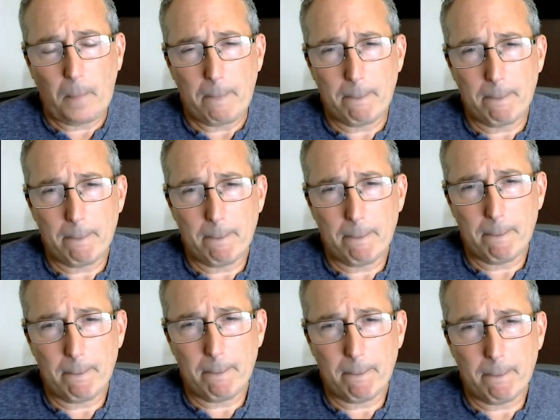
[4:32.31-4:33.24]

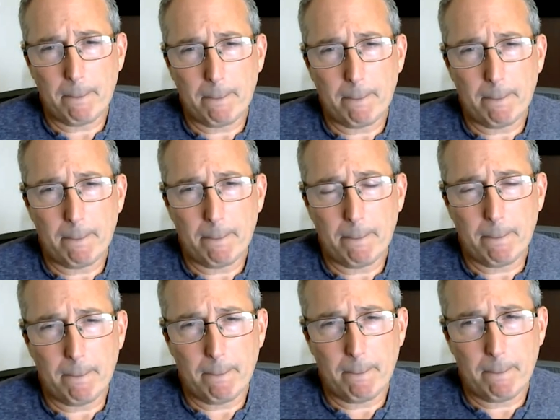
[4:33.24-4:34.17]

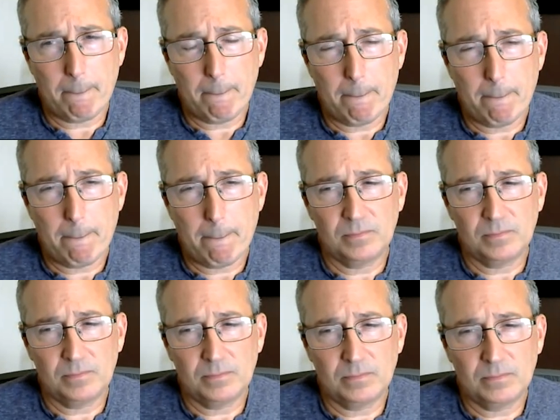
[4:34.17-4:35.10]

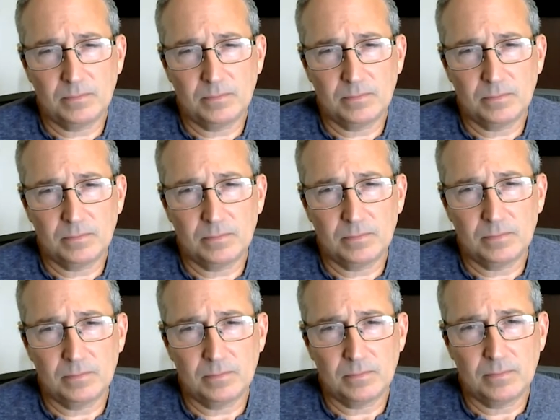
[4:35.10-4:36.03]

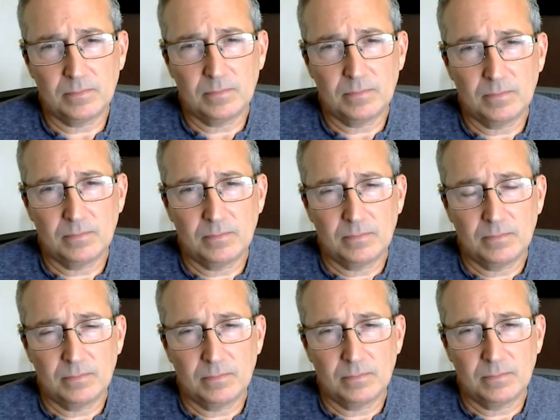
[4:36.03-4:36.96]

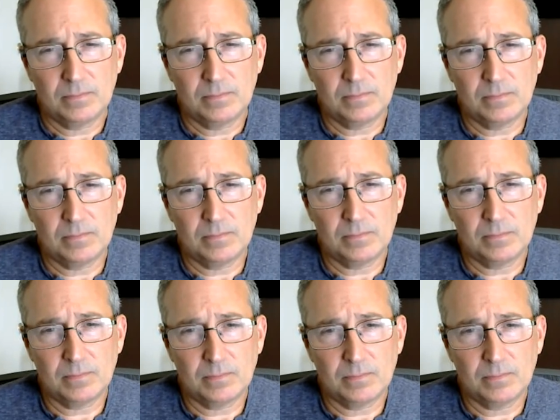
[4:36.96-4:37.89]

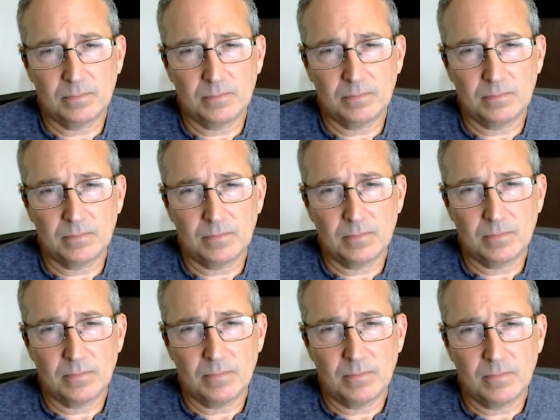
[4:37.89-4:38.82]

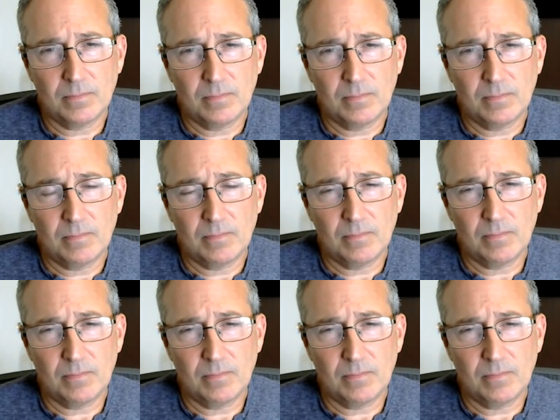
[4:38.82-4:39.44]
The person shown says nothing.